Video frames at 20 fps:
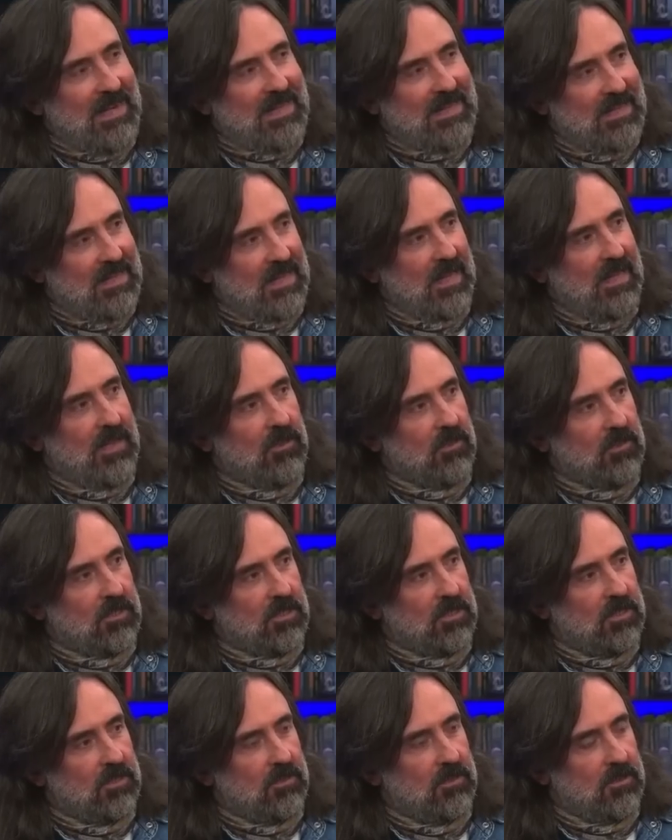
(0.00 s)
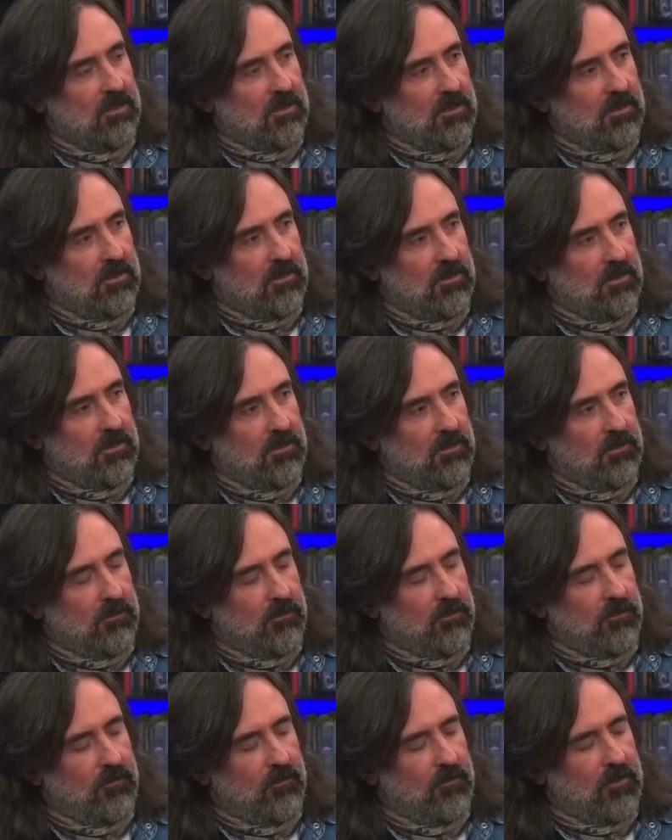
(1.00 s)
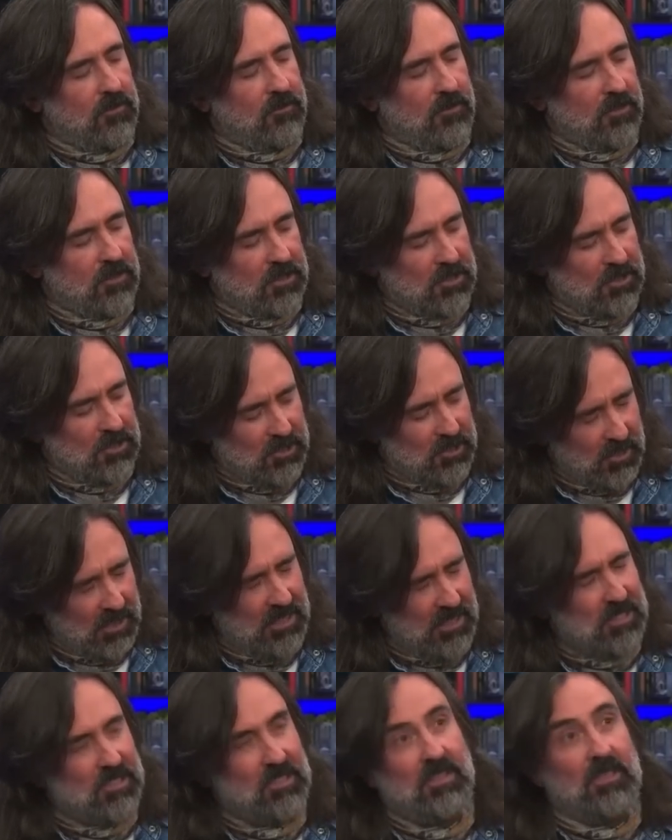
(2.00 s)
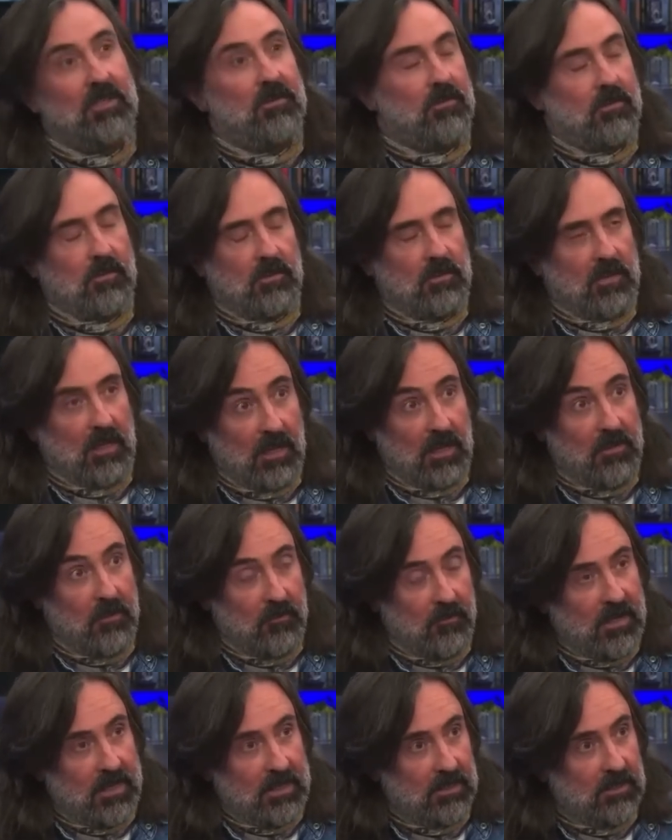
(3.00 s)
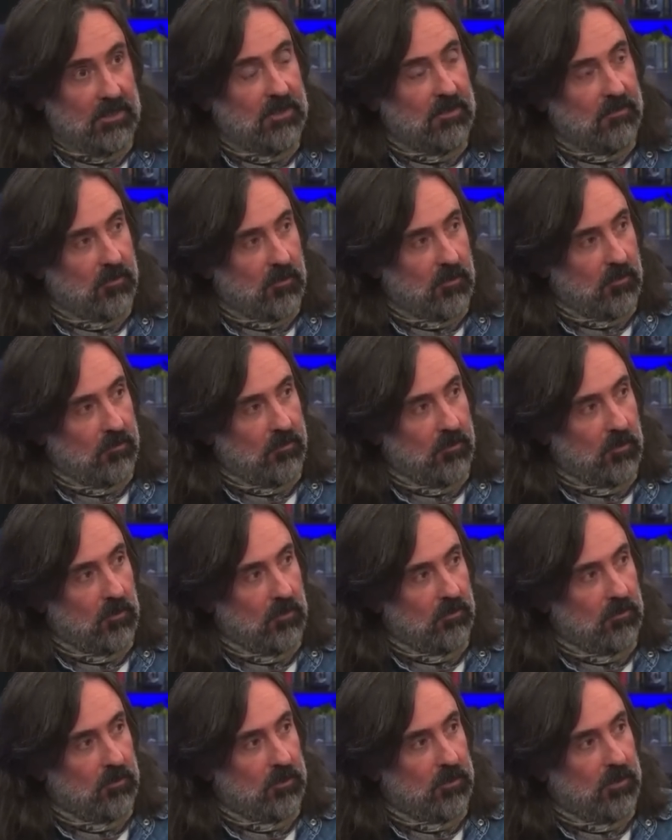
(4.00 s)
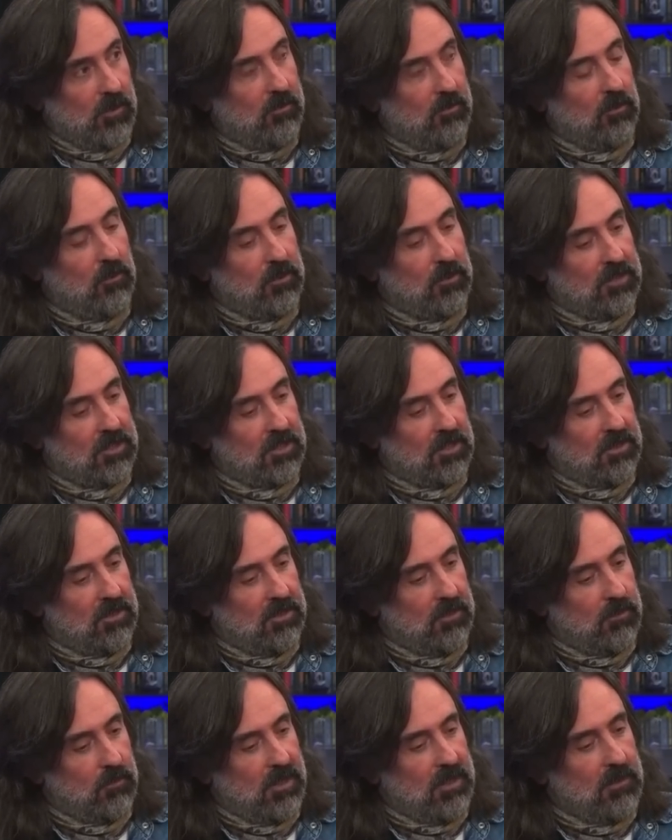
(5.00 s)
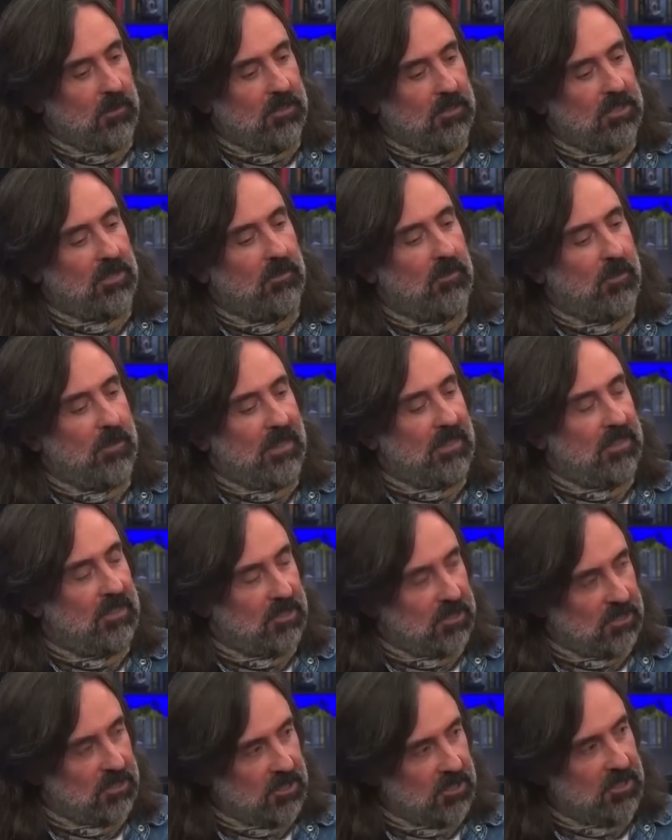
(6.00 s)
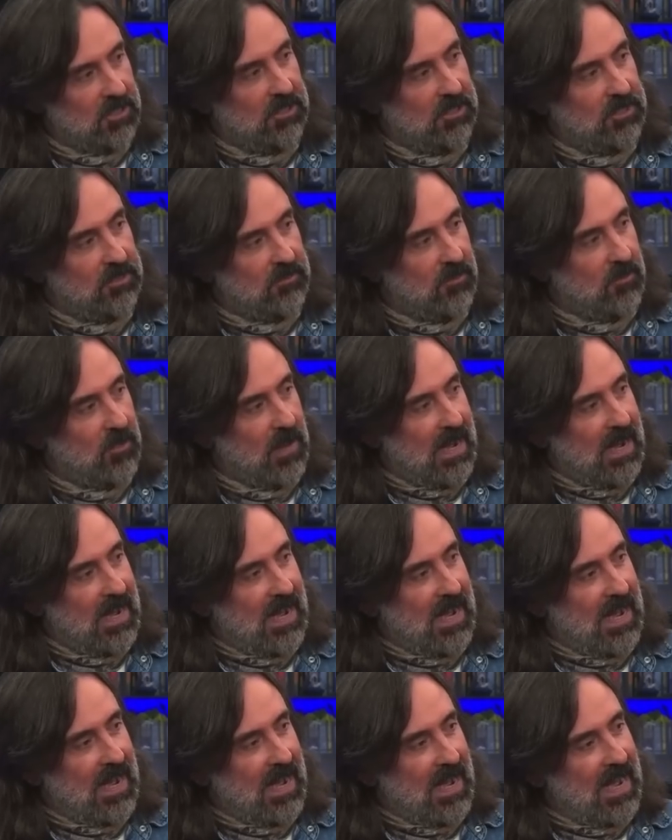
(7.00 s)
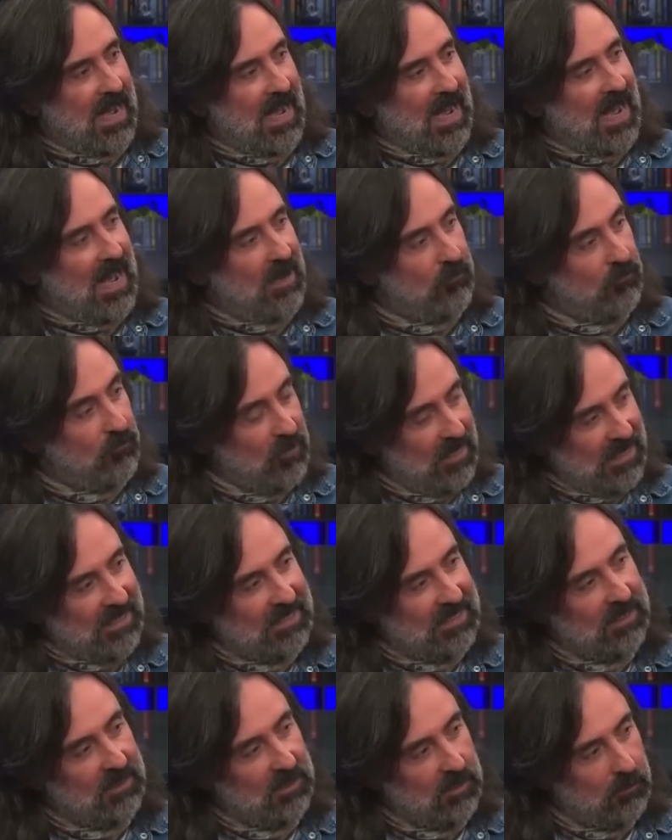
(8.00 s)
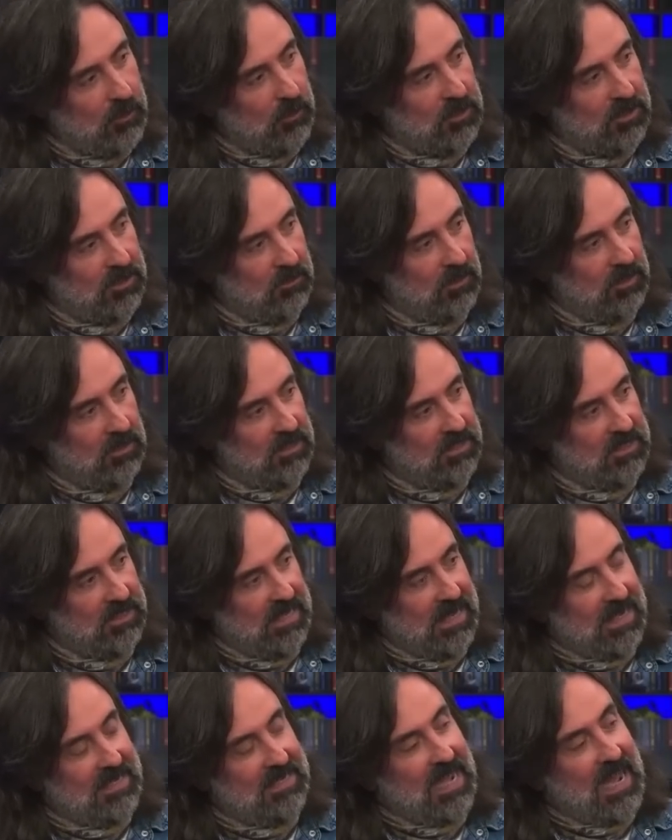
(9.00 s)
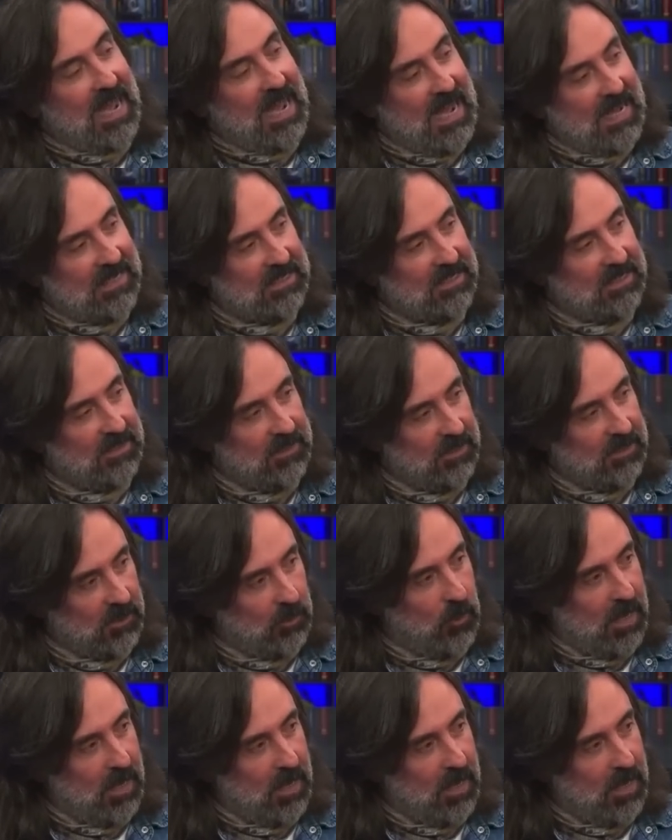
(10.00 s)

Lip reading: anything else, the frustration, at the very least for all of those people, was the way in which they were being discouraged from raising the possibility and asking